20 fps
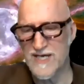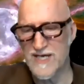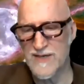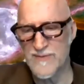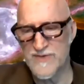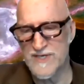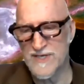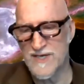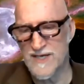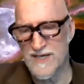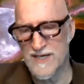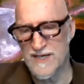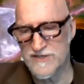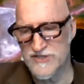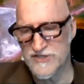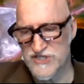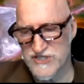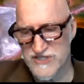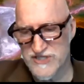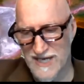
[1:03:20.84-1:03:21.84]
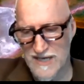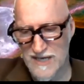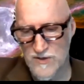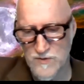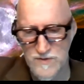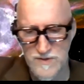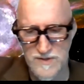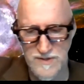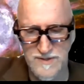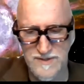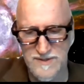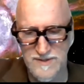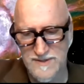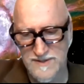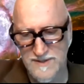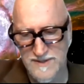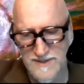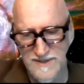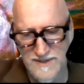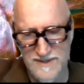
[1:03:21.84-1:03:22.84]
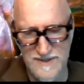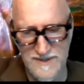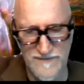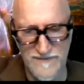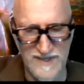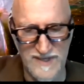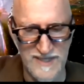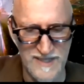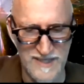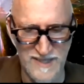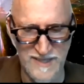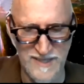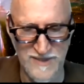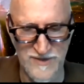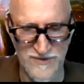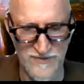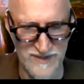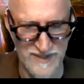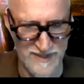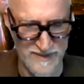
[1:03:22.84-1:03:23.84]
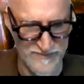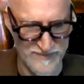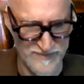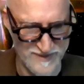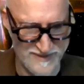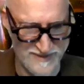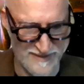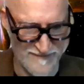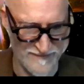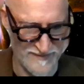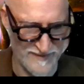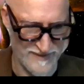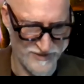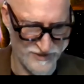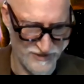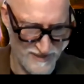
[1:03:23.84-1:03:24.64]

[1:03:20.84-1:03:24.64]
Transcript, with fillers: Yeah, I mean, I'll shout. If I get angry, I'm definitely a